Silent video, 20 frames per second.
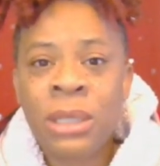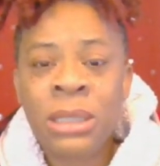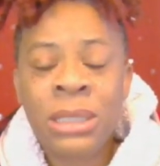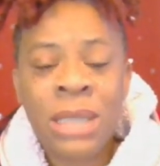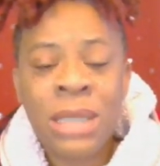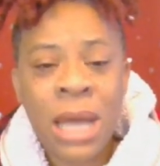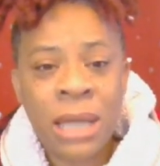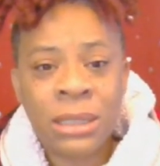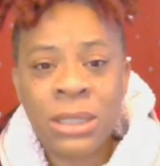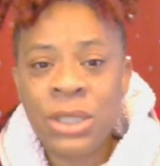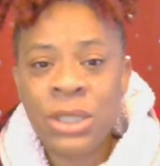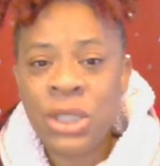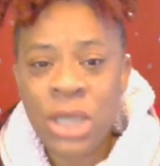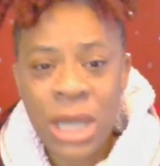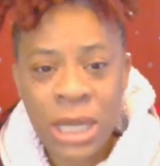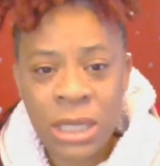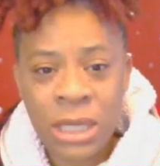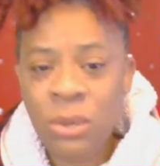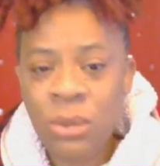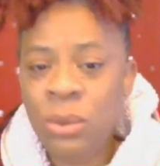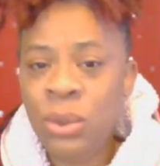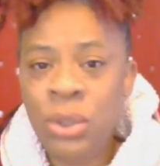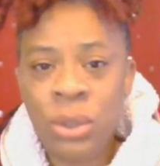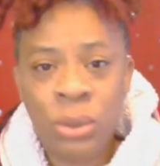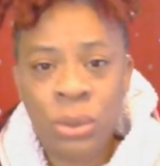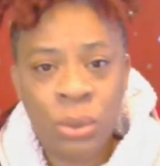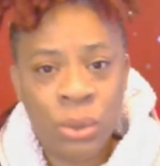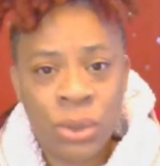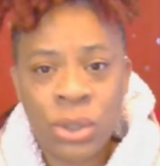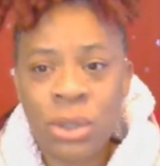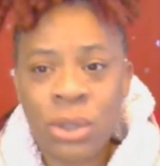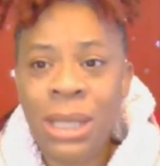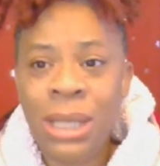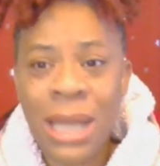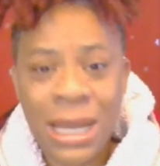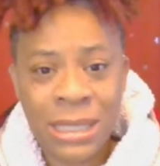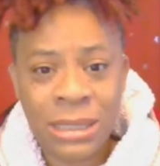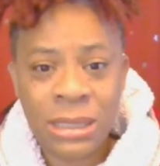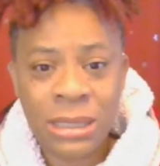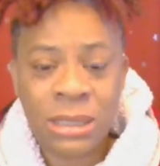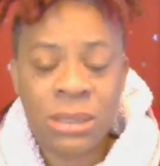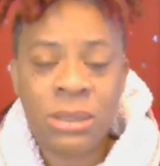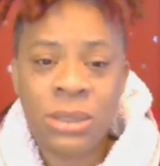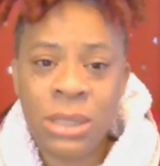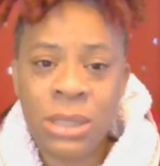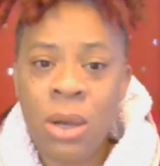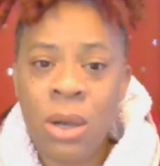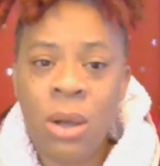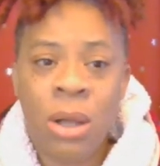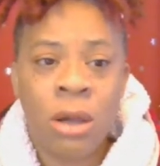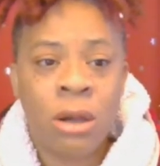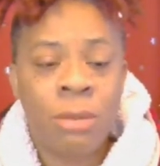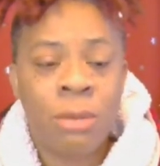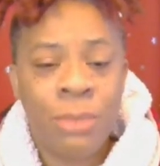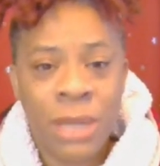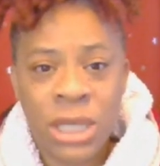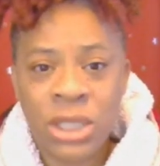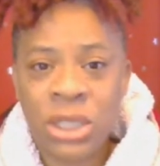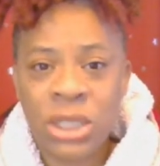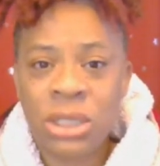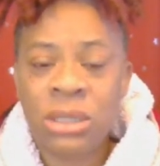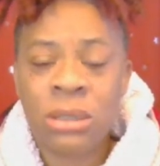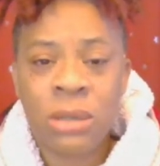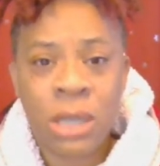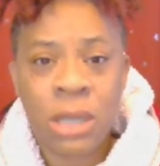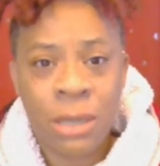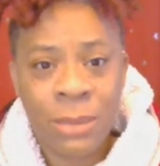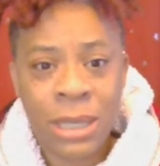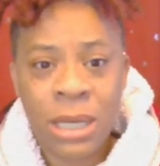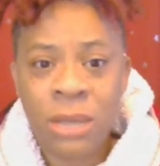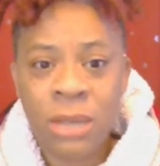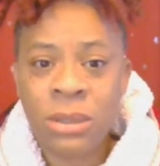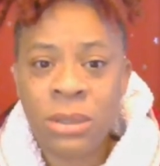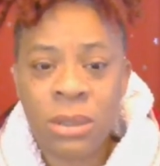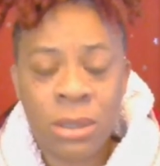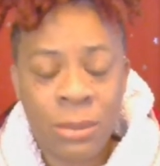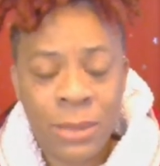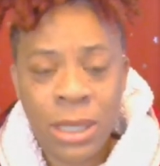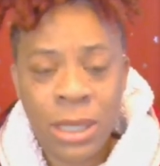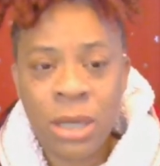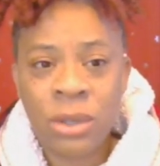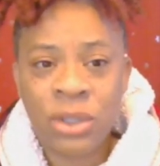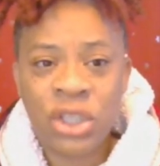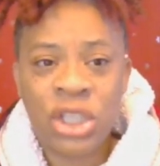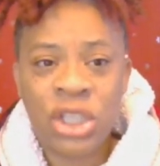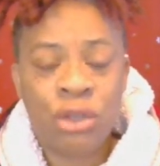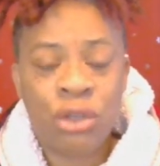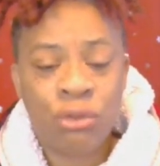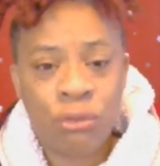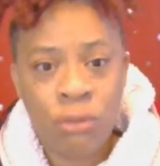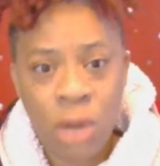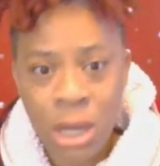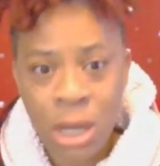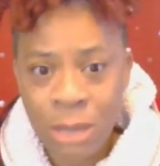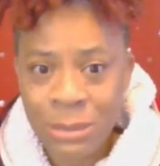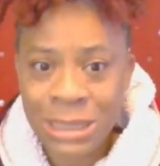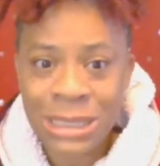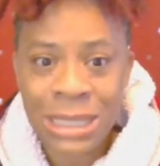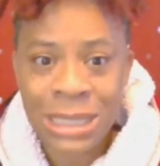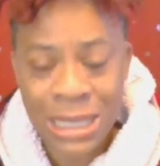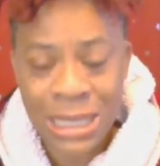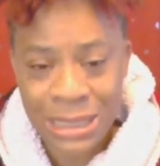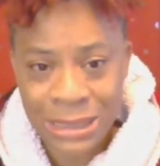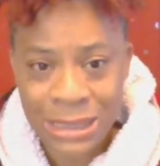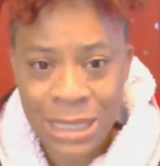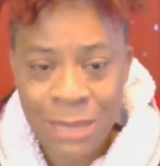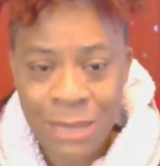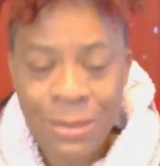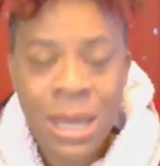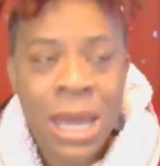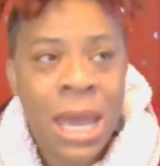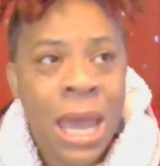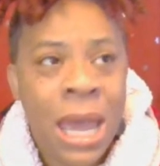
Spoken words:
Dr. Jacky, who should lose her license because now all her patients are coming out talking about how she traumatized them.